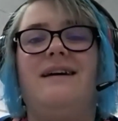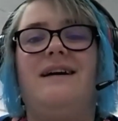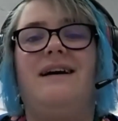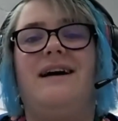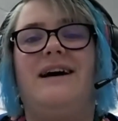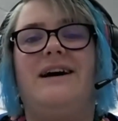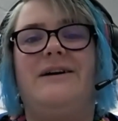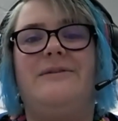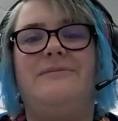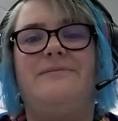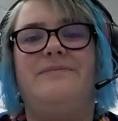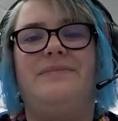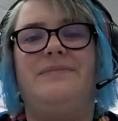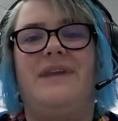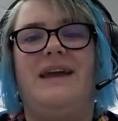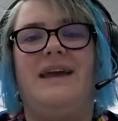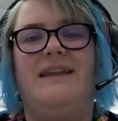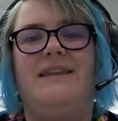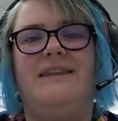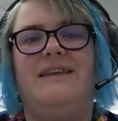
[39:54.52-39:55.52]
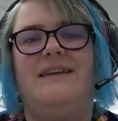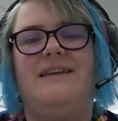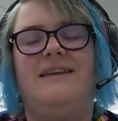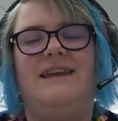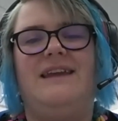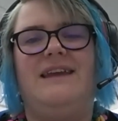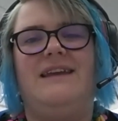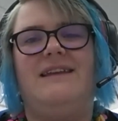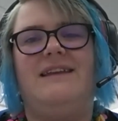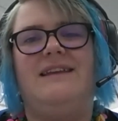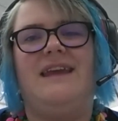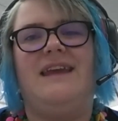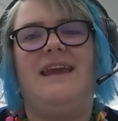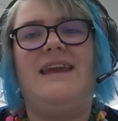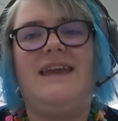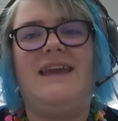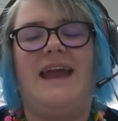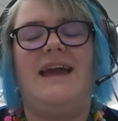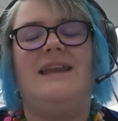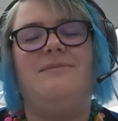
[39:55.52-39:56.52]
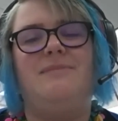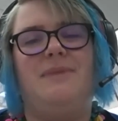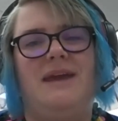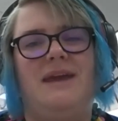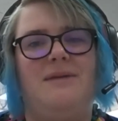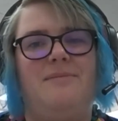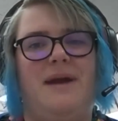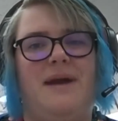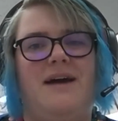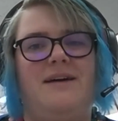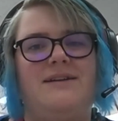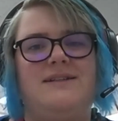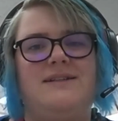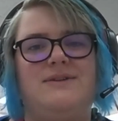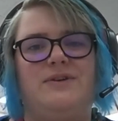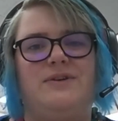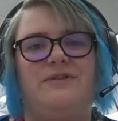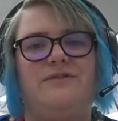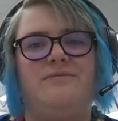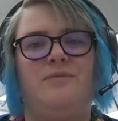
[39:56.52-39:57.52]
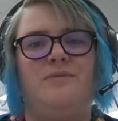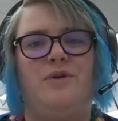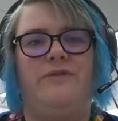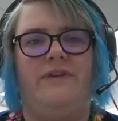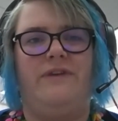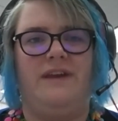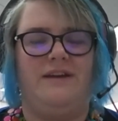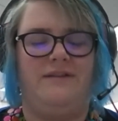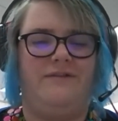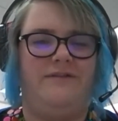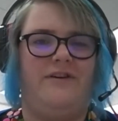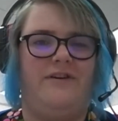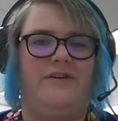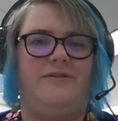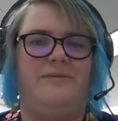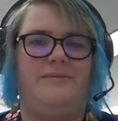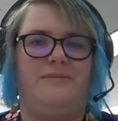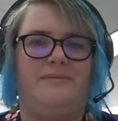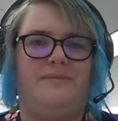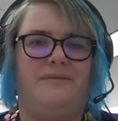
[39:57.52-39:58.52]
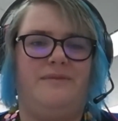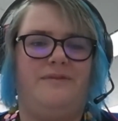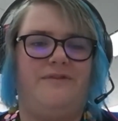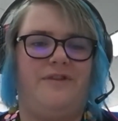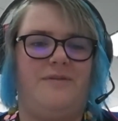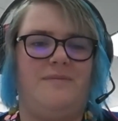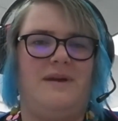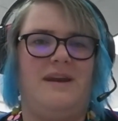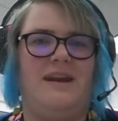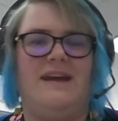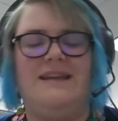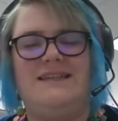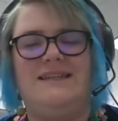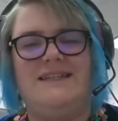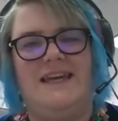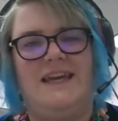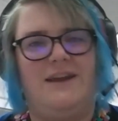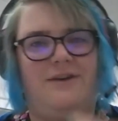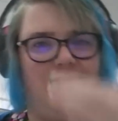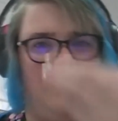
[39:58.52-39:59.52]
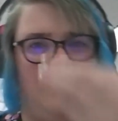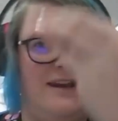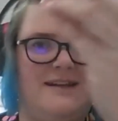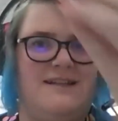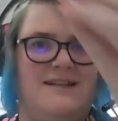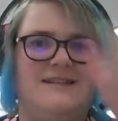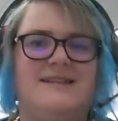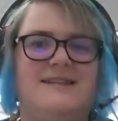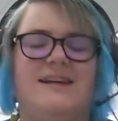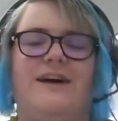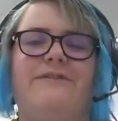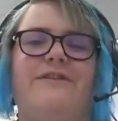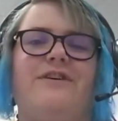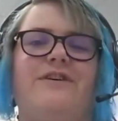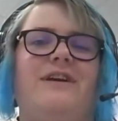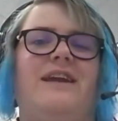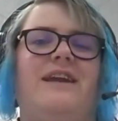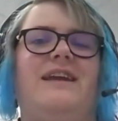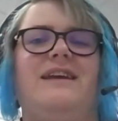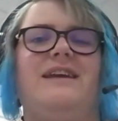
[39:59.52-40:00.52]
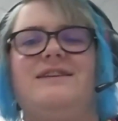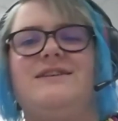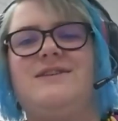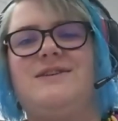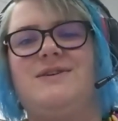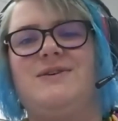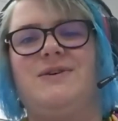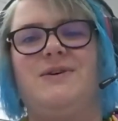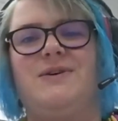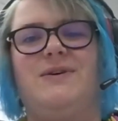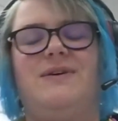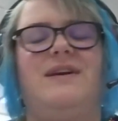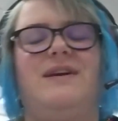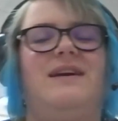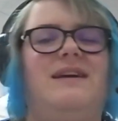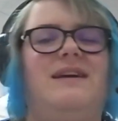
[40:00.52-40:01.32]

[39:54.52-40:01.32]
And that it can be about sort of moving it from an idea and a discovery into